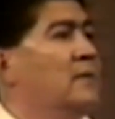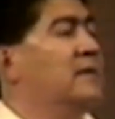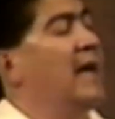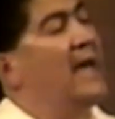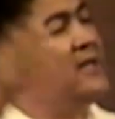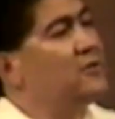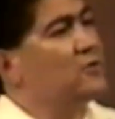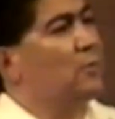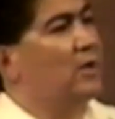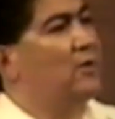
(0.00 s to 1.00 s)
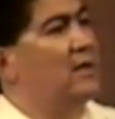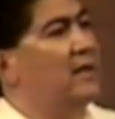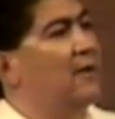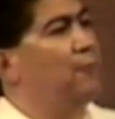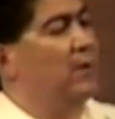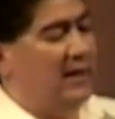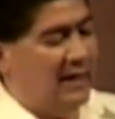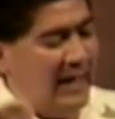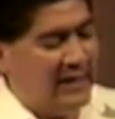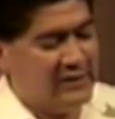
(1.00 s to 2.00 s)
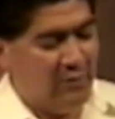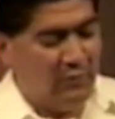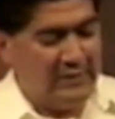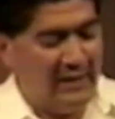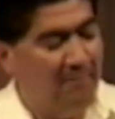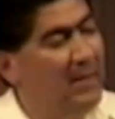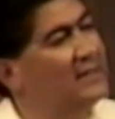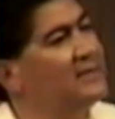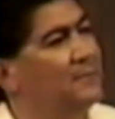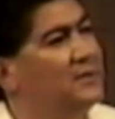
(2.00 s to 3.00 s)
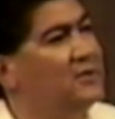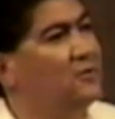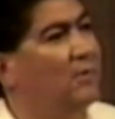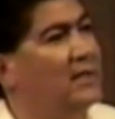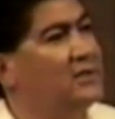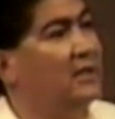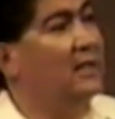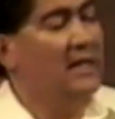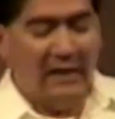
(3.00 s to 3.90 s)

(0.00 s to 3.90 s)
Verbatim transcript: The angels were good enough when Elijah was in a messed up situation,